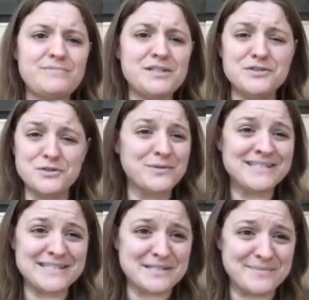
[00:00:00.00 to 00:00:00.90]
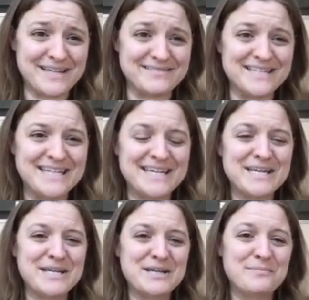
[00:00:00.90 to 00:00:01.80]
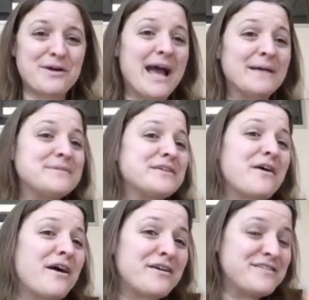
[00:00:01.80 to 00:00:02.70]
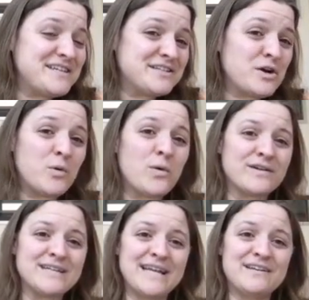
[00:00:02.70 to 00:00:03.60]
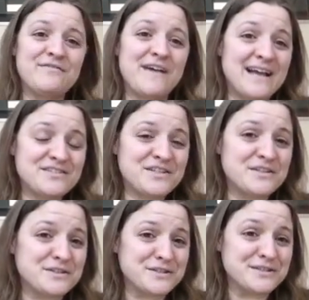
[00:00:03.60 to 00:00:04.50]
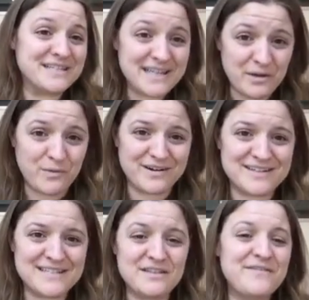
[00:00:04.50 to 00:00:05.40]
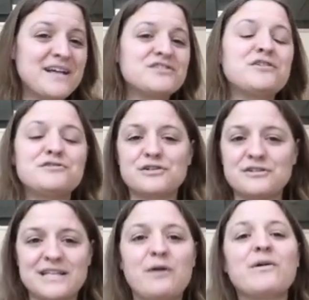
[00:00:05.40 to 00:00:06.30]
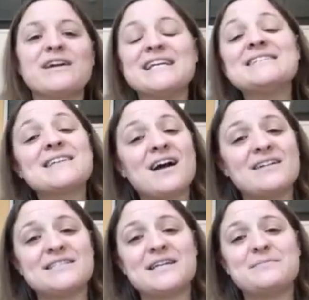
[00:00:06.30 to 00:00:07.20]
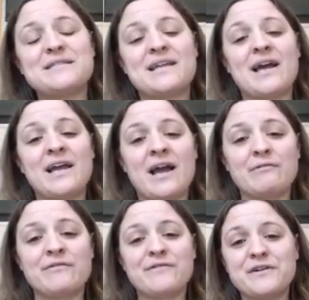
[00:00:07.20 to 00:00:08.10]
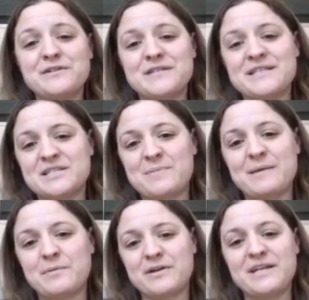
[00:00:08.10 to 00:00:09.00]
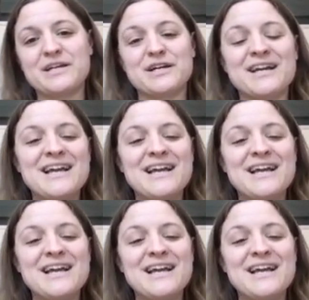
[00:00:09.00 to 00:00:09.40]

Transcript: So what does this mean? perhaps there are these coordinated vascular networks. And the vascular neural network is a concept that I refer you to this paper here.